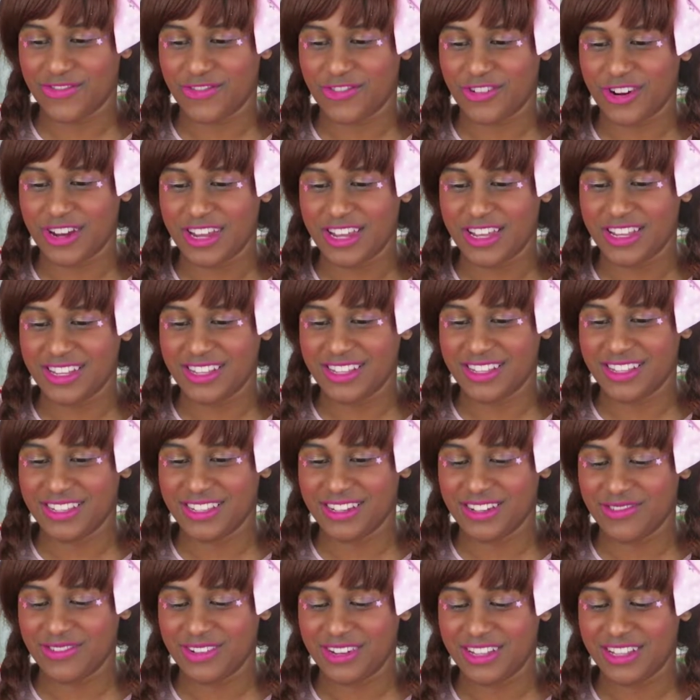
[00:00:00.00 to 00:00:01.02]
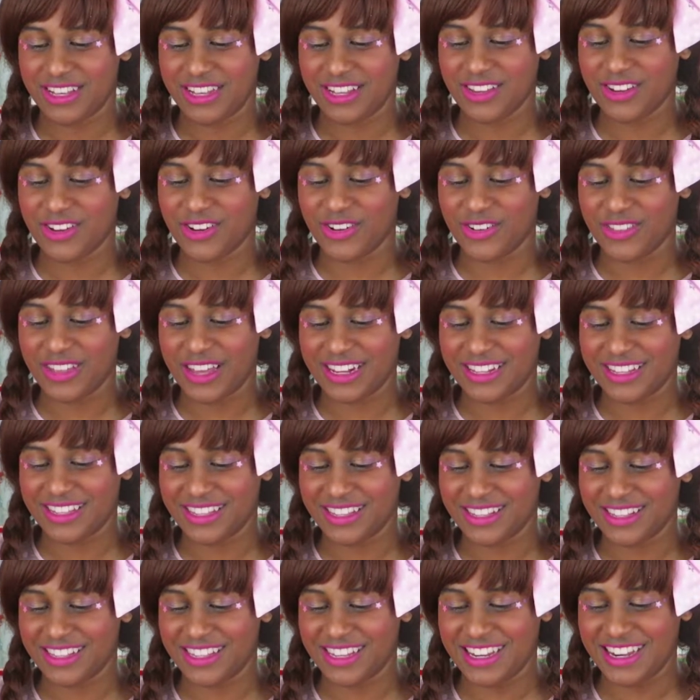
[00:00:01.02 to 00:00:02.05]
France? Wait, that, no,
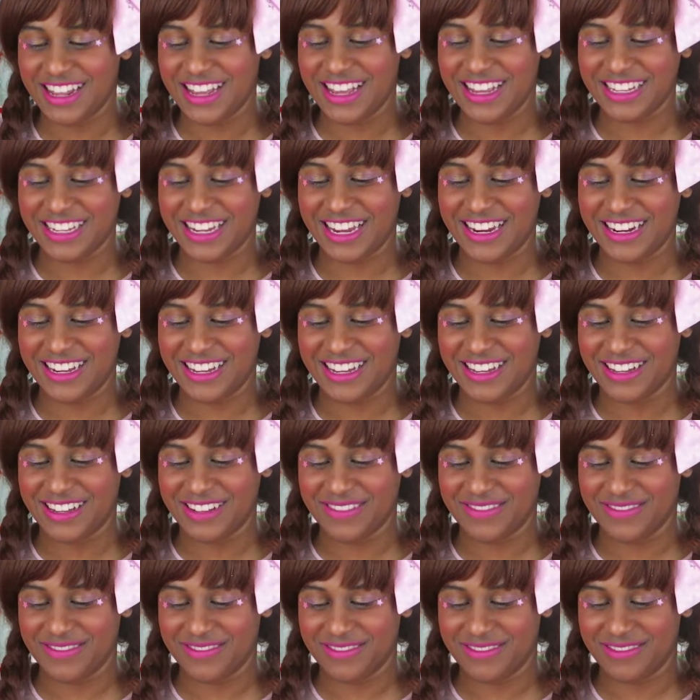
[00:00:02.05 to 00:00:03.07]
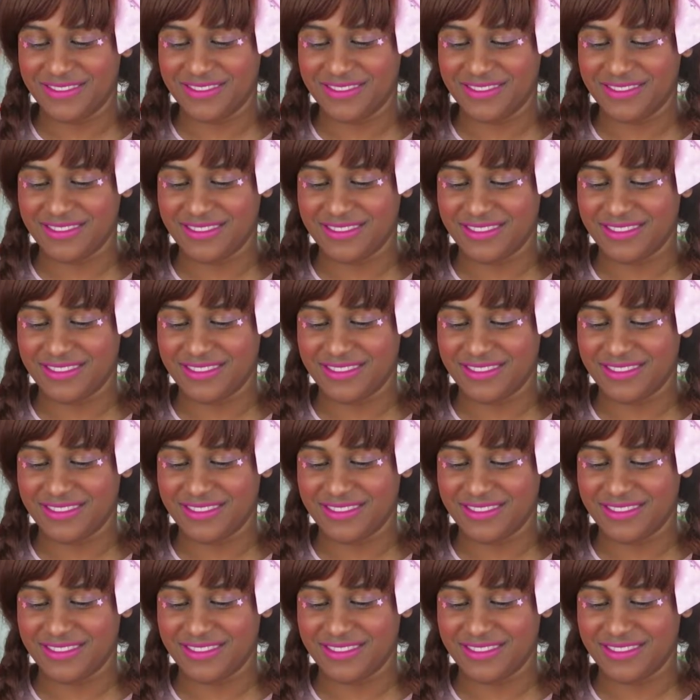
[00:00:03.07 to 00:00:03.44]
that's it's in China. Oh.